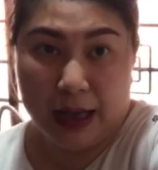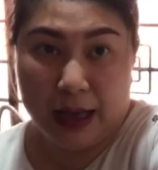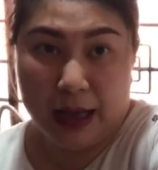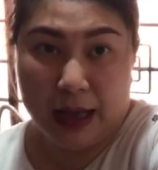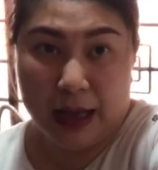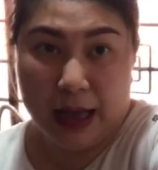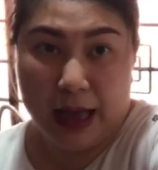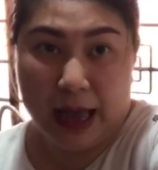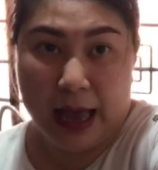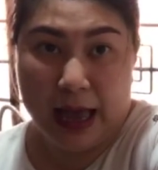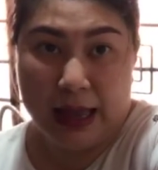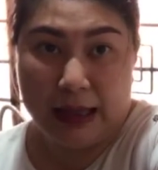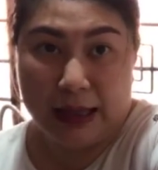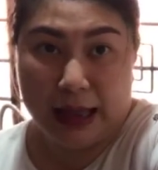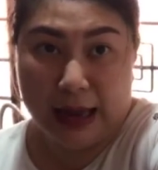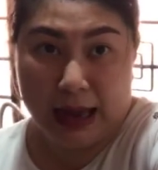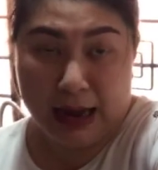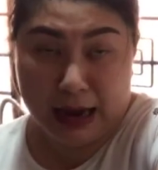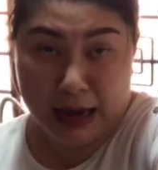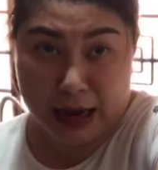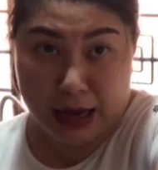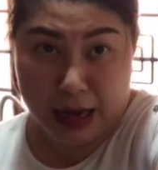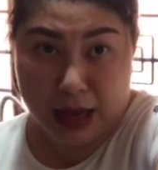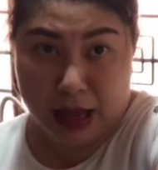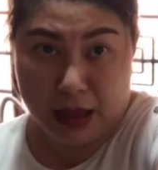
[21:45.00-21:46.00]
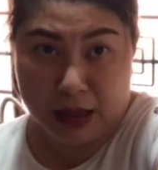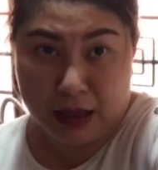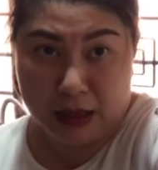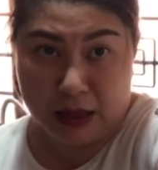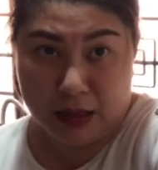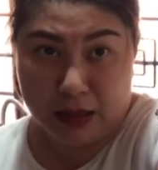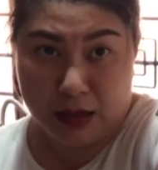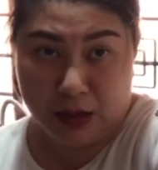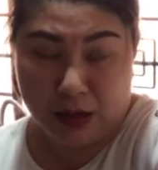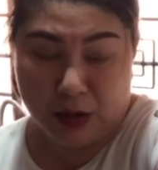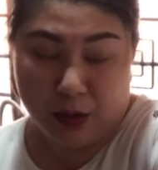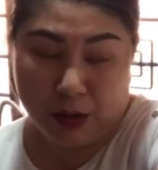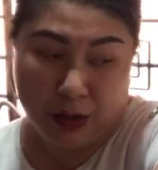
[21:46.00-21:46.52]
an onion.
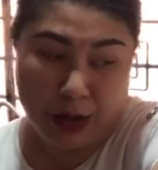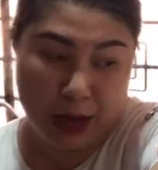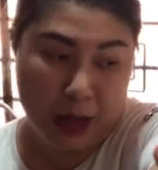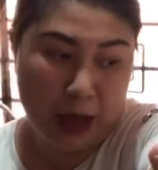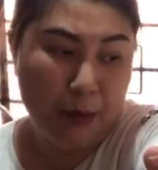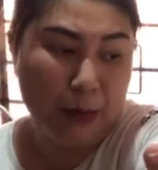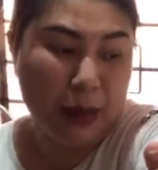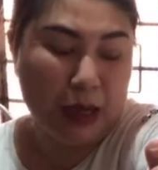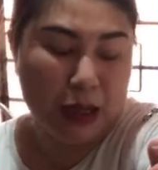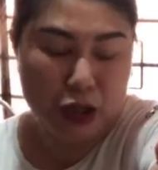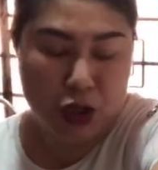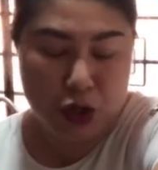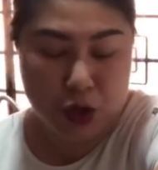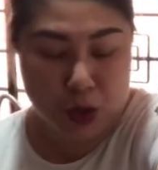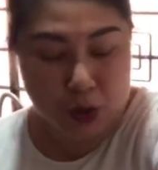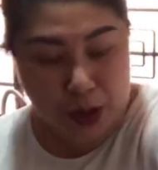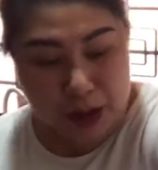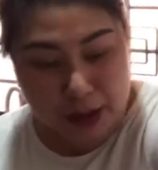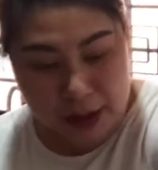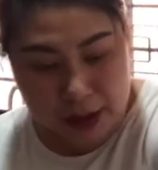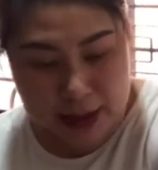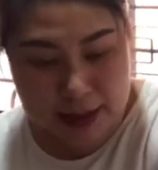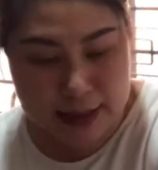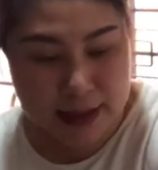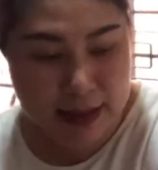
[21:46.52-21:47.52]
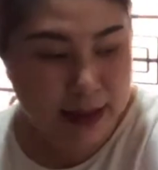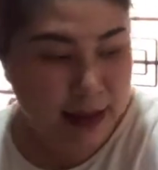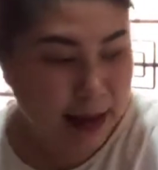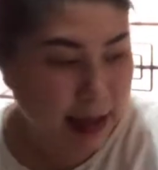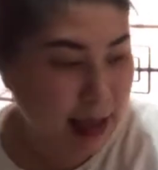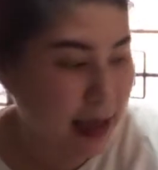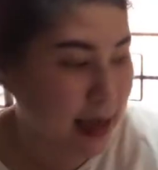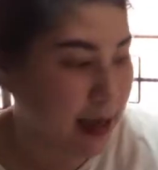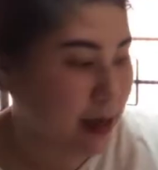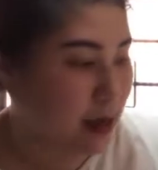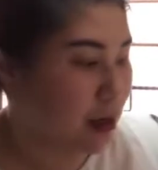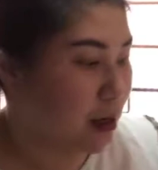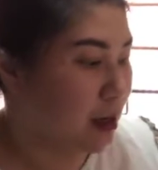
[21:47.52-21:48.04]
Okay, my children doesn't
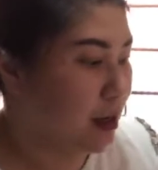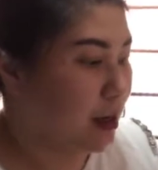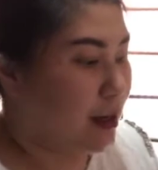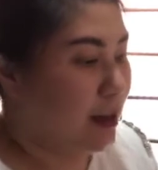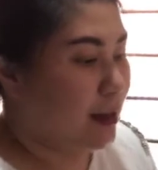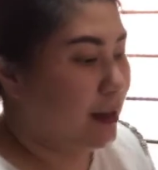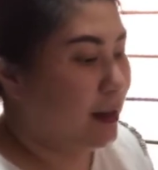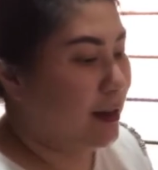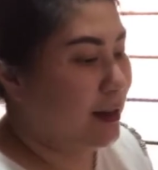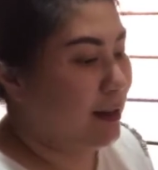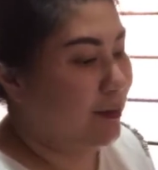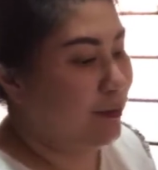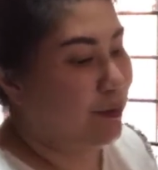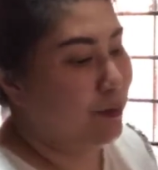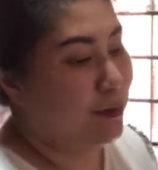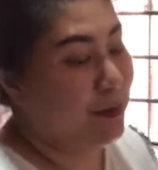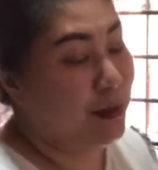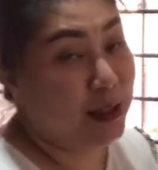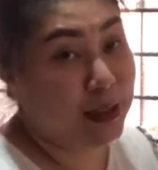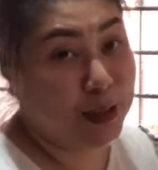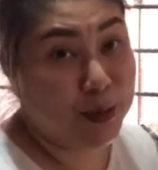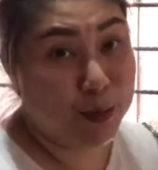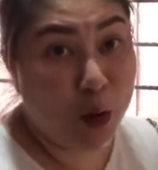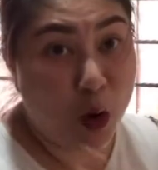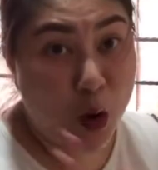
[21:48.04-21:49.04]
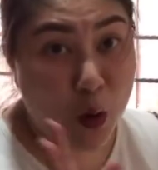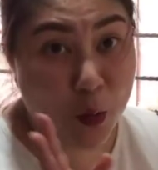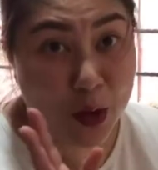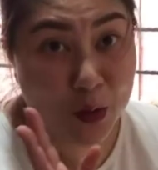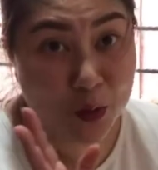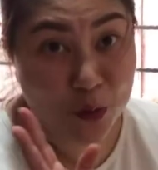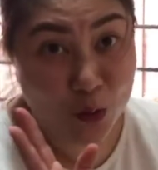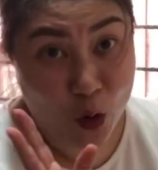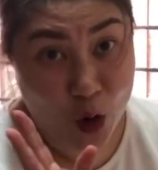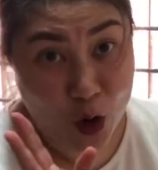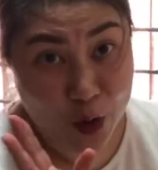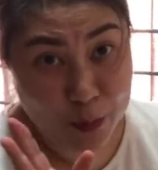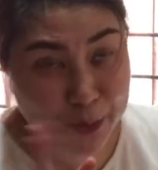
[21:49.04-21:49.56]
like, the small
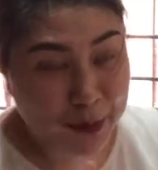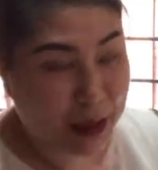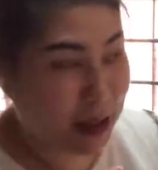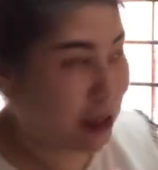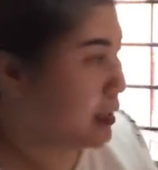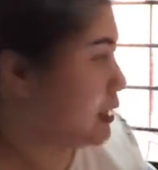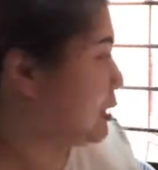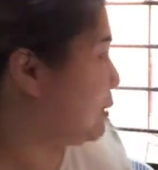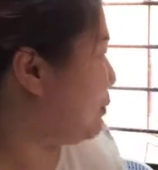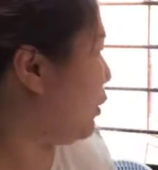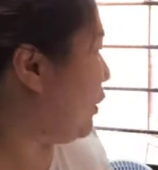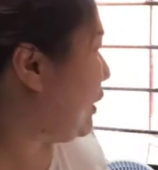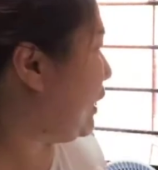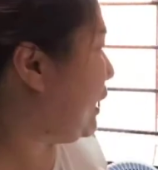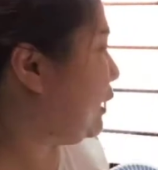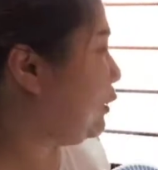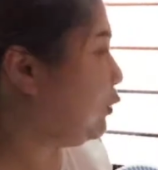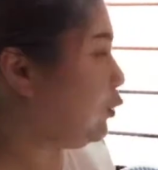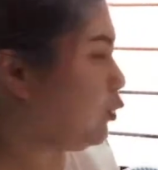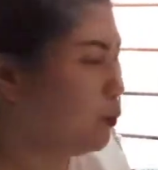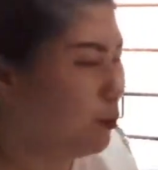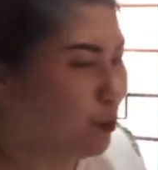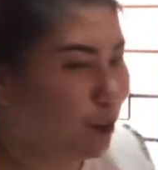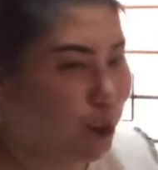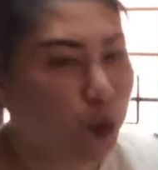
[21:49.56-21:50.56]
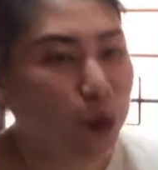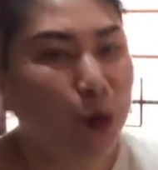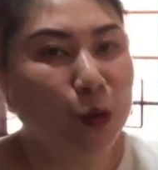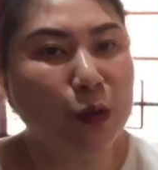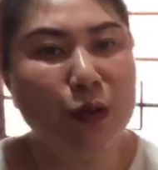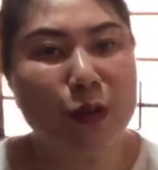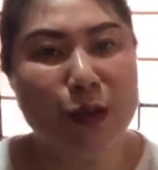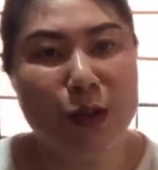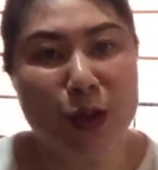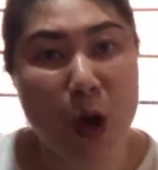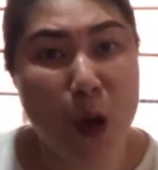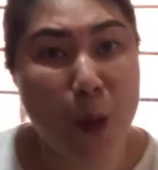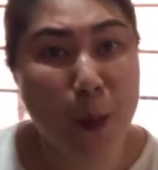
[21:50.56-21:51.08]
one warned me this morning, don't put
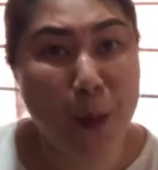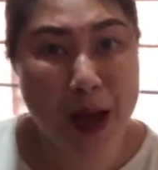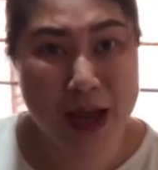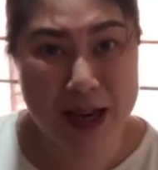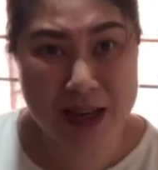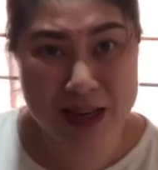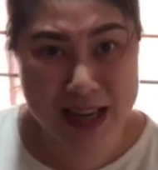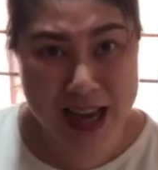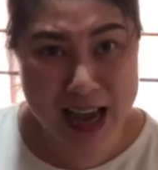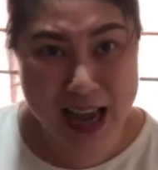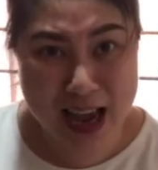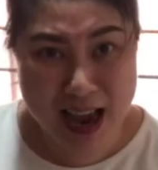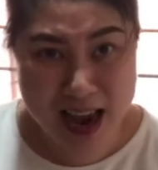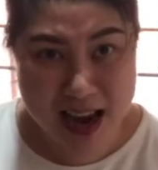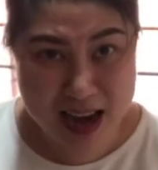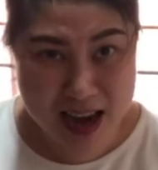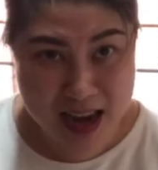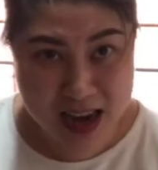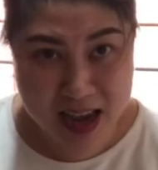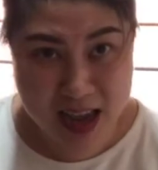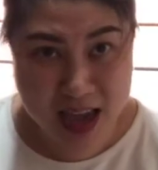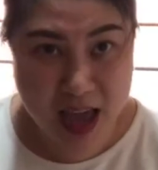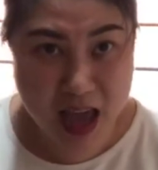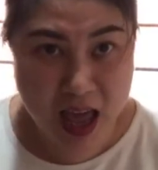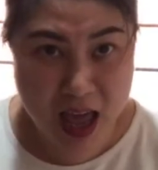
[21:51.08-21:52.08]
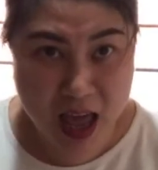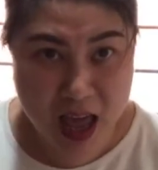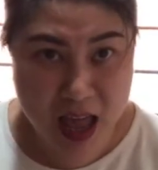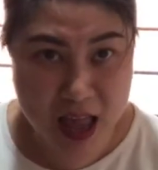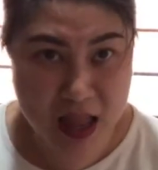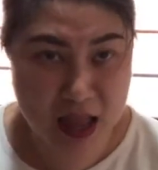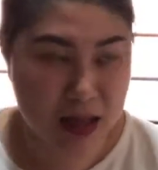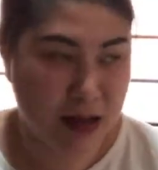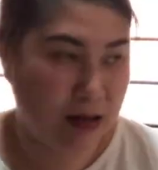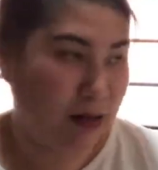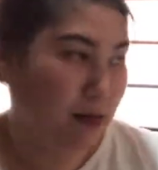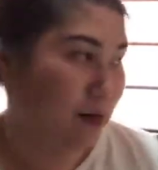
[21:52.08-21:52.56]
so much onion.